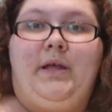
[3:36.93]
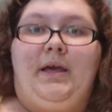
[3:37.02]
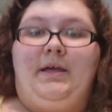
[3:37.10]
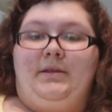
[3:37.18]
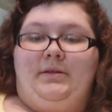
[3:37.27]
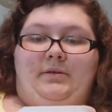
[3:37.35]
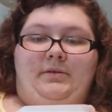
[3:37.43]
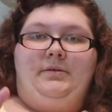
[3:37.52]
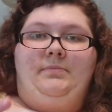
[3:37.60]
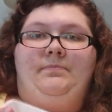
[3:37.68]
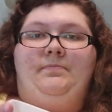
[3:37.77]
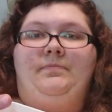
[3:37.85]
had to
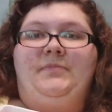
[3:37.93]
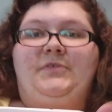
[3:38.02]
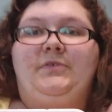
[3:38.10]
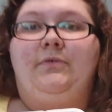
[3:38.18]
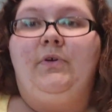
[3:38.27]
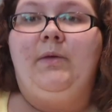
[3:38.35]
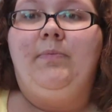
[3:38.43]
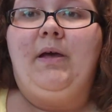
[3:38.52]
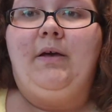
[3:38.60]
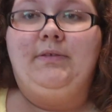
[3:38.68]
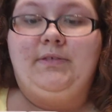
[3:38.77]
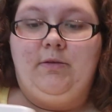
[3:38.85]
scrape
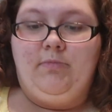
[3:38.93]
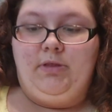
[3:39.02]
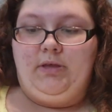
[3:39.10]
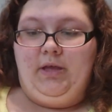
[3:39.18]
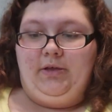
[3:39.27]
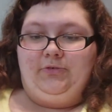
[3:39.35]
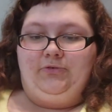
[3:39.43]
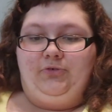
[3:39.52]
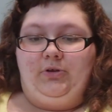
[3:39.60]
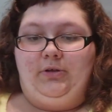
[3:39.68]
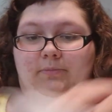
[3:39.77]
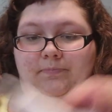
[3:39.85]
out some of the
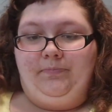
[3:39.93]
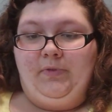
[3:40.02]
extra